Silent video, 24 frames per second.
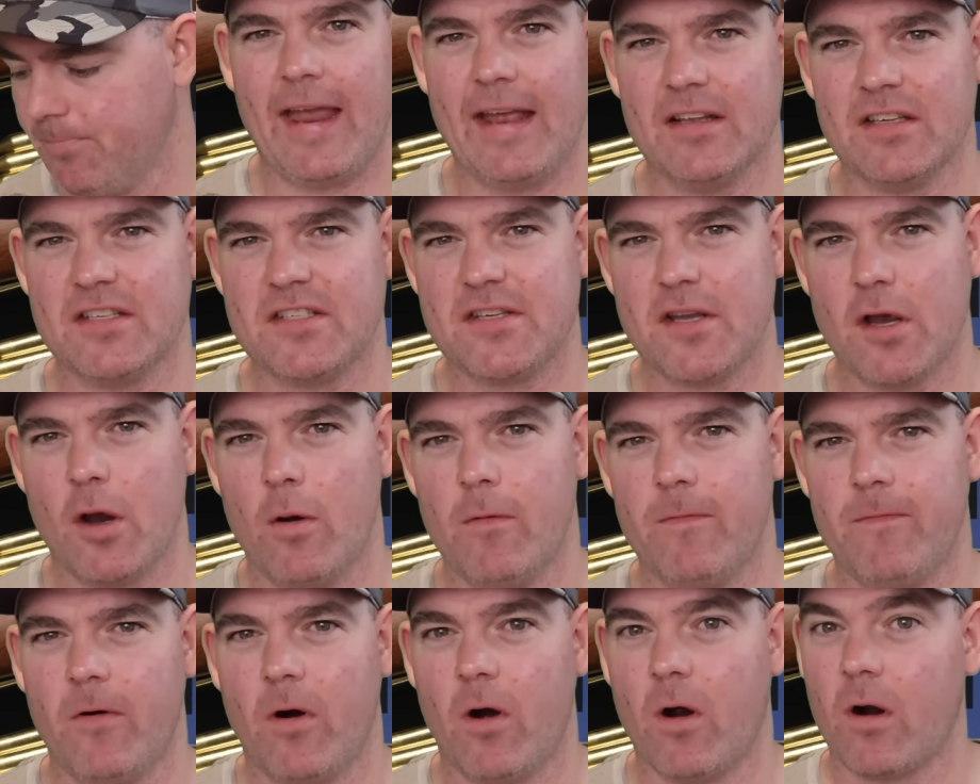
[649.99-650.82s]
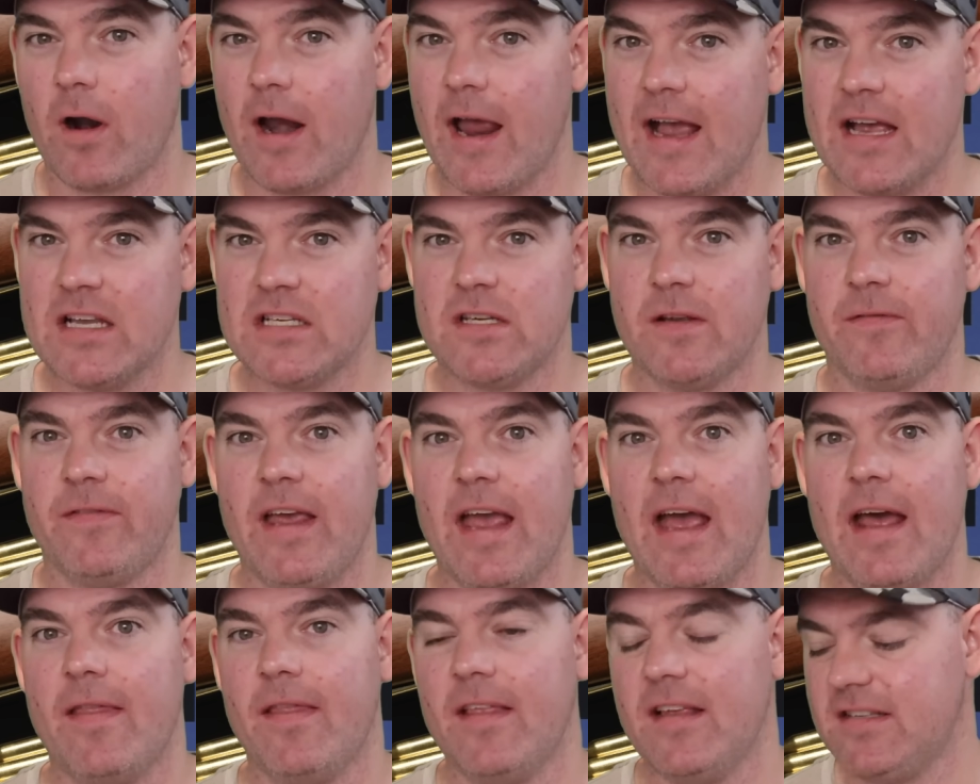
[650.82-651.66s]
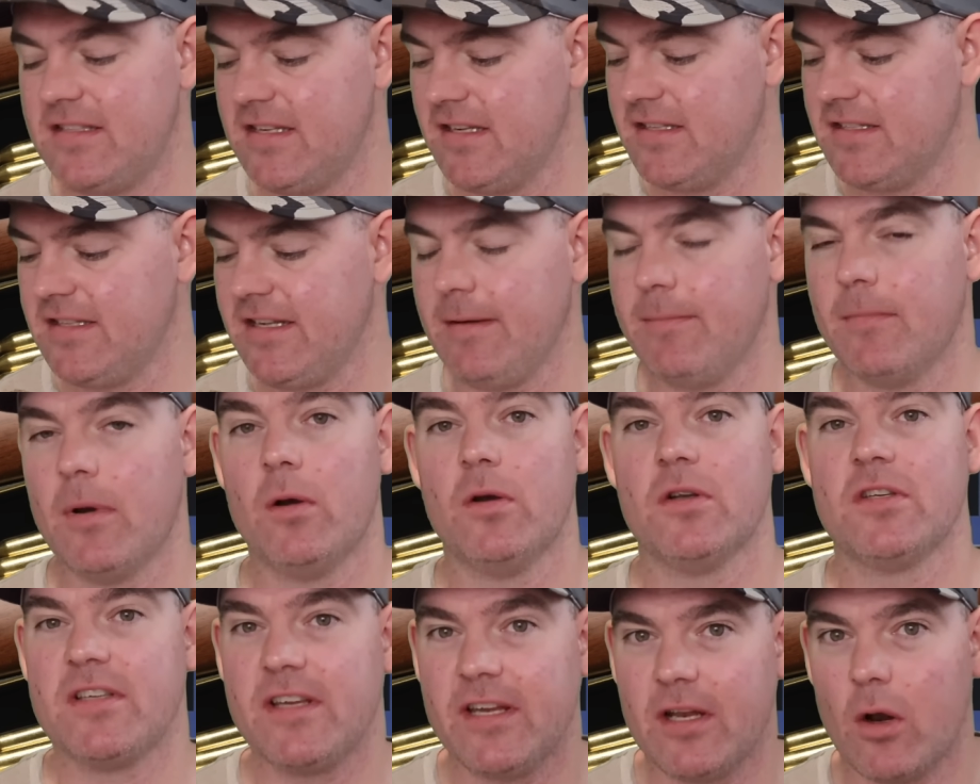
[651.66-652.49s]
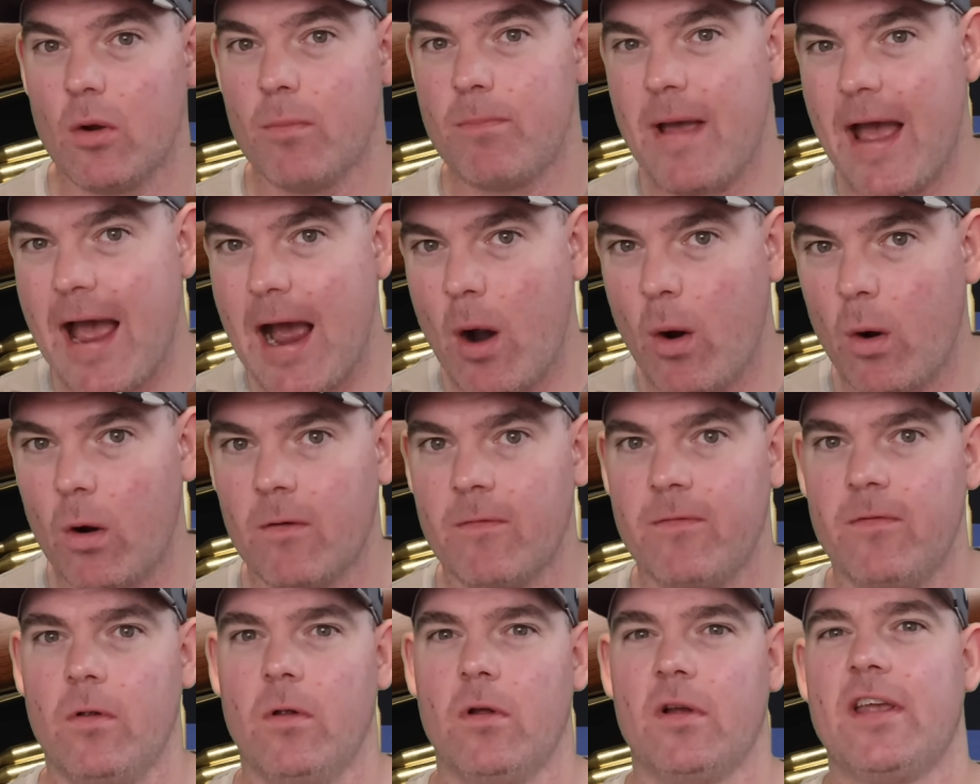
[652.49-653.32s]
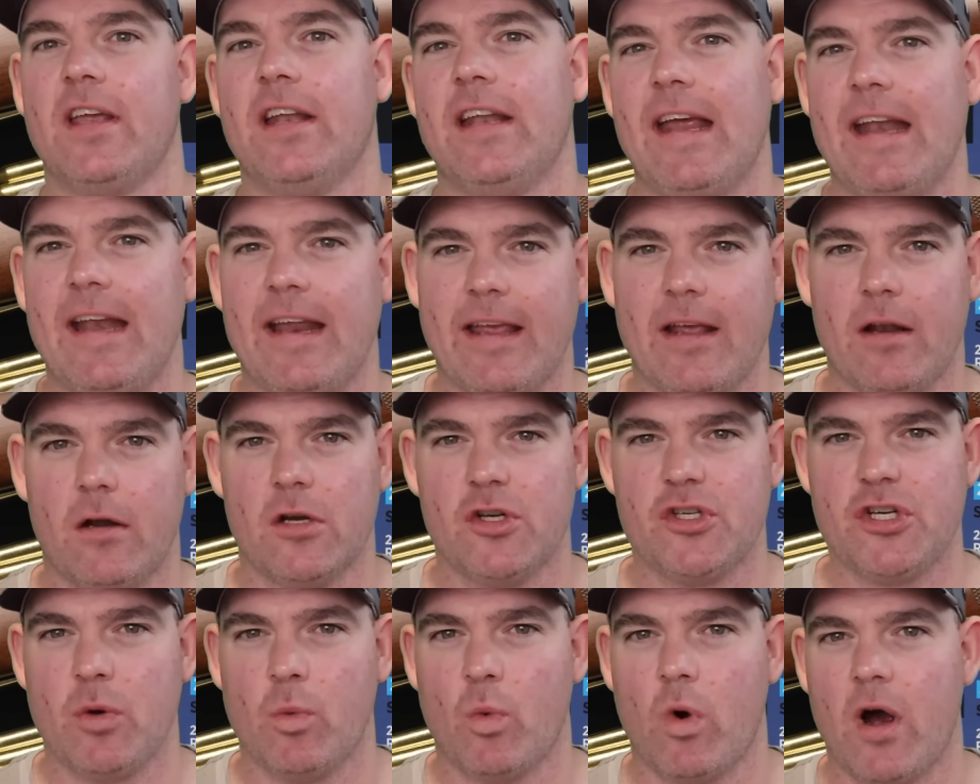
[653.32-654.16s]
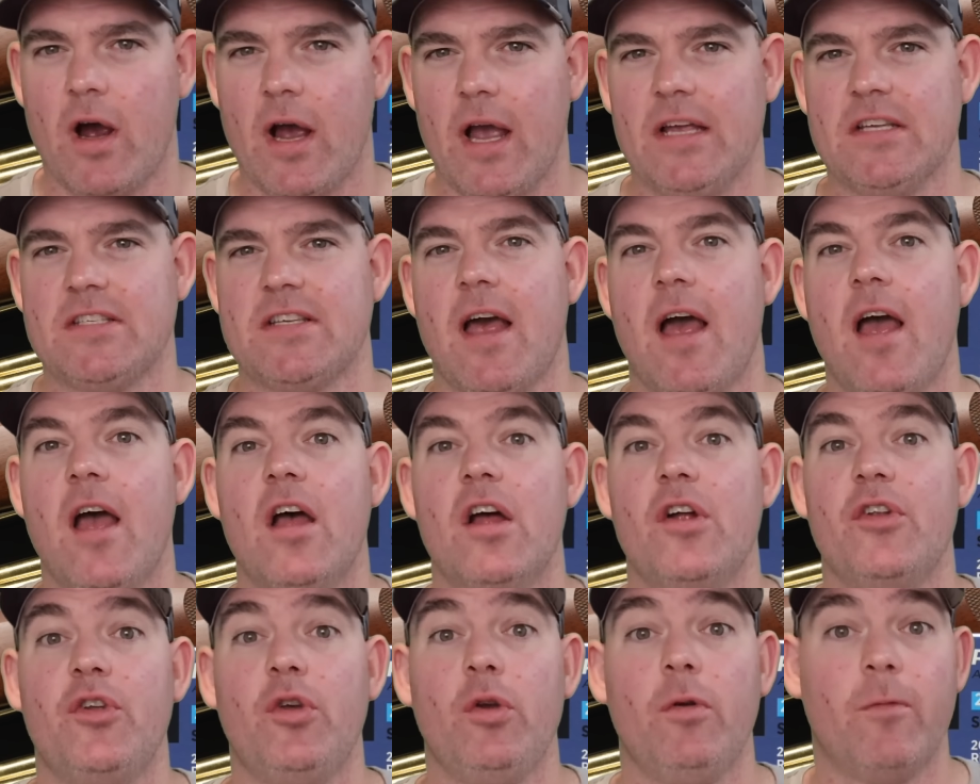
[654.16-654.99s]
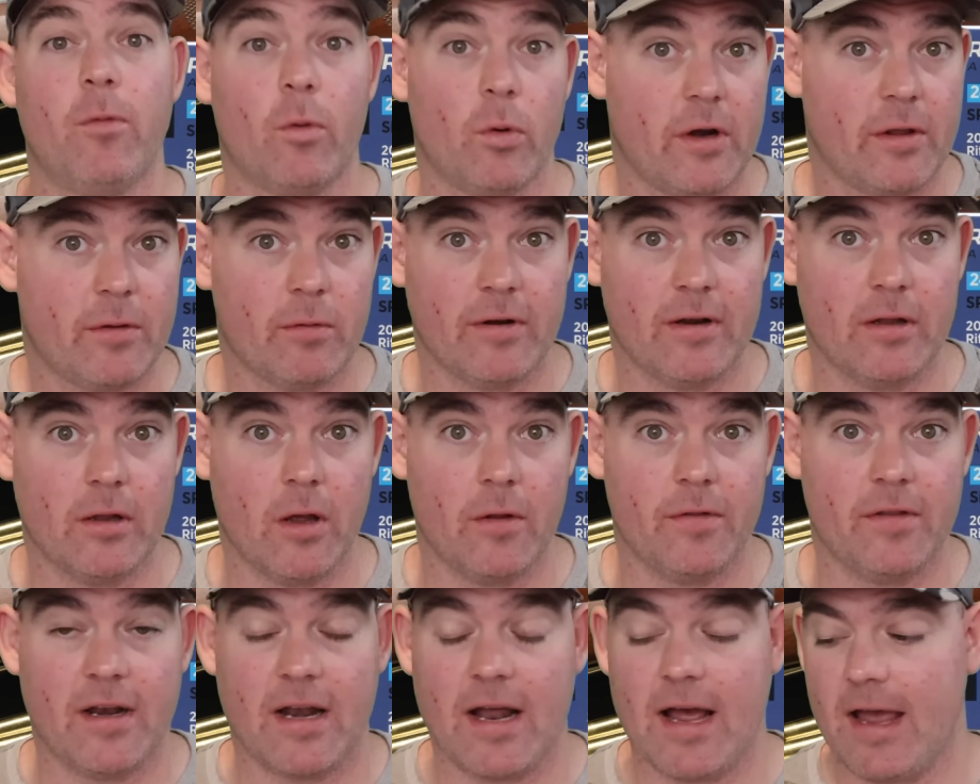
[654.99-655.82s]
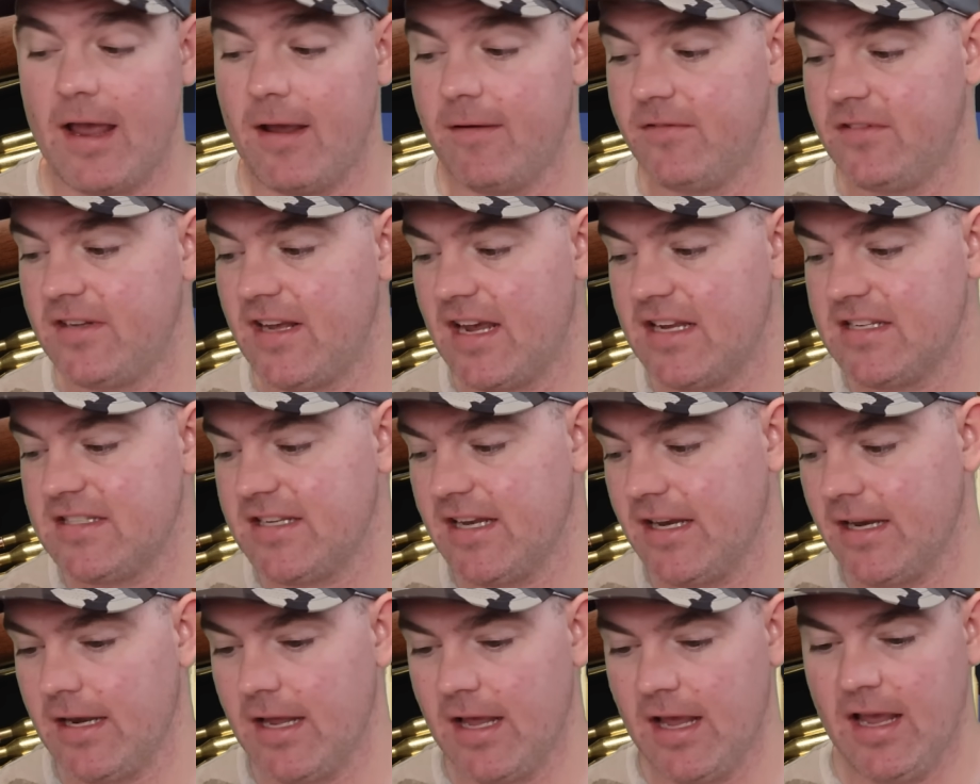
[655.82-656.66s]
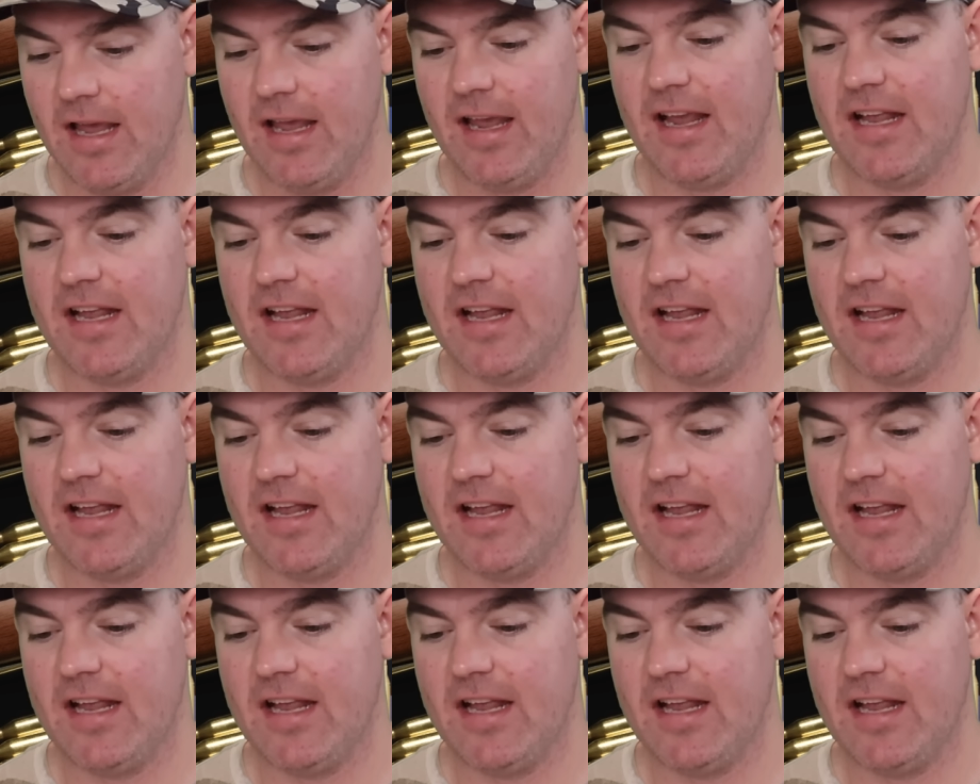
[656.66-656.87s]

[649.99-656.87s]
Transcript: And so far, as of yet, this is the most, you know, powerful kinetic energy wise 243 load that I have tested.